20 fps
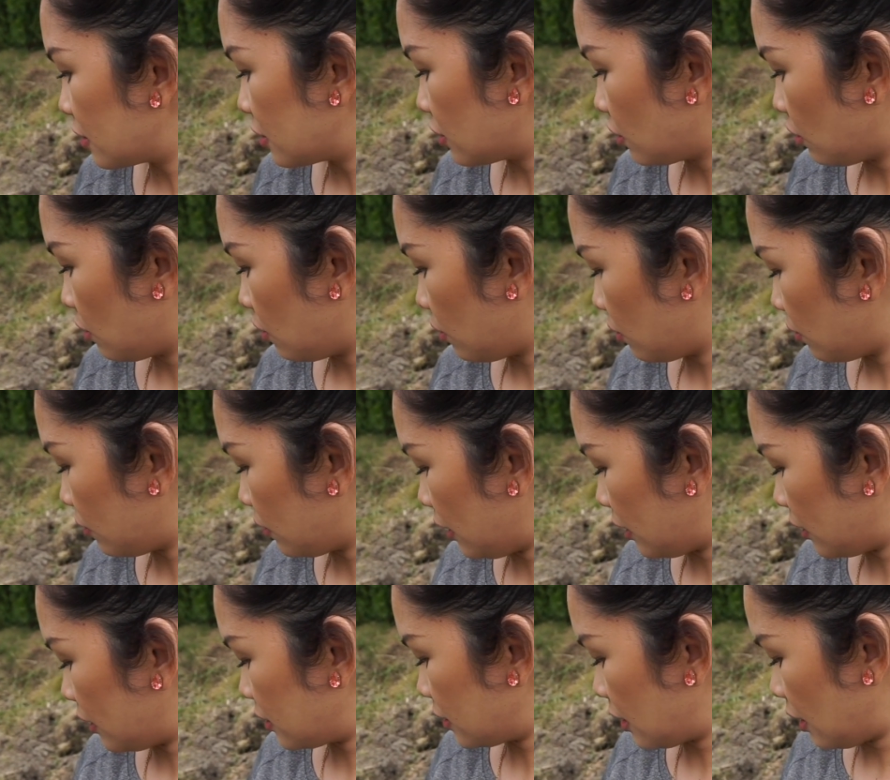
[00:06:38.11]
So yeah,
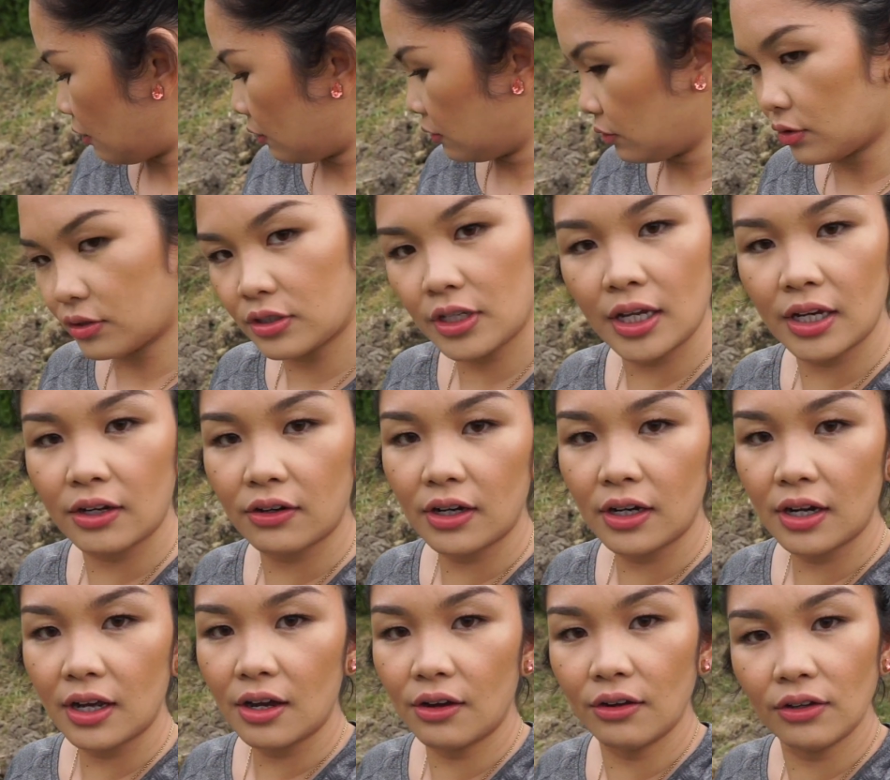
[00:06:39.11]
that's how it looks like right
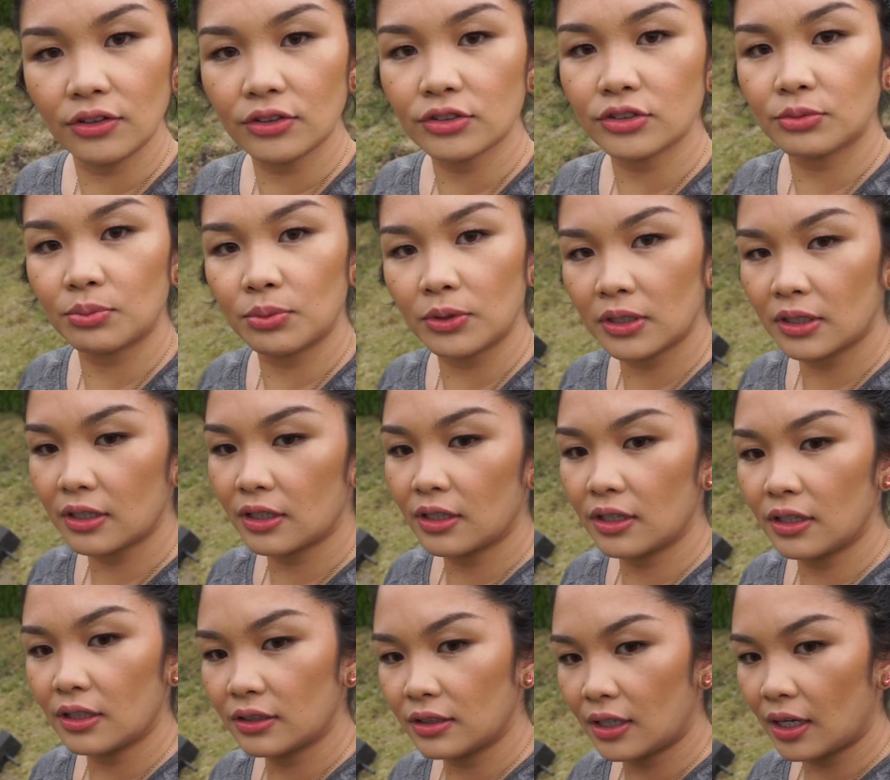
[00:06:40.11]
now. It looks
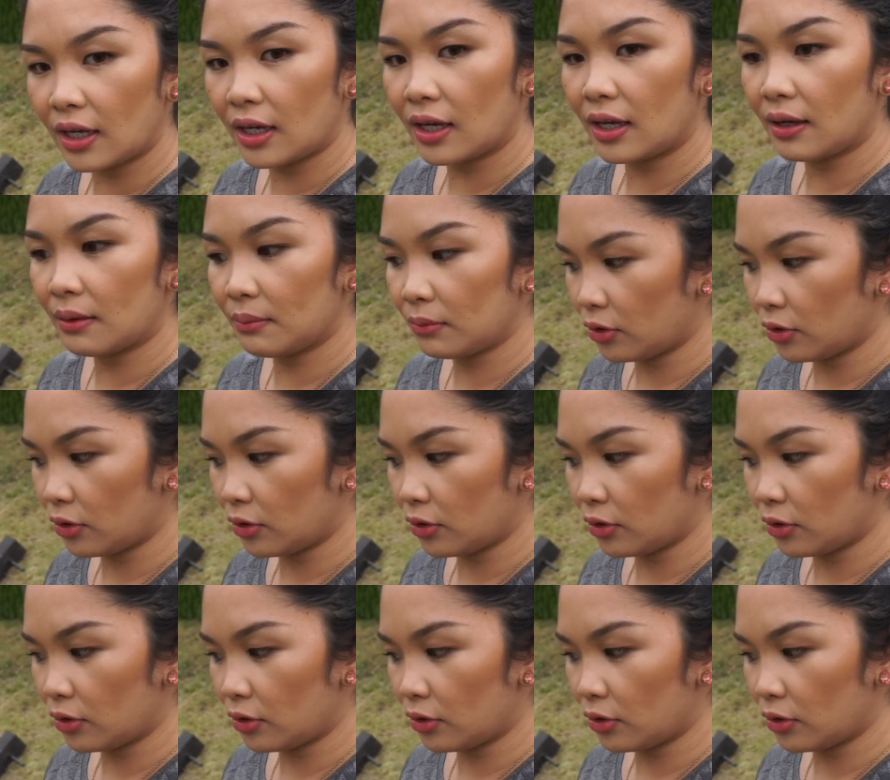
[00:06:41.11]
pretty damn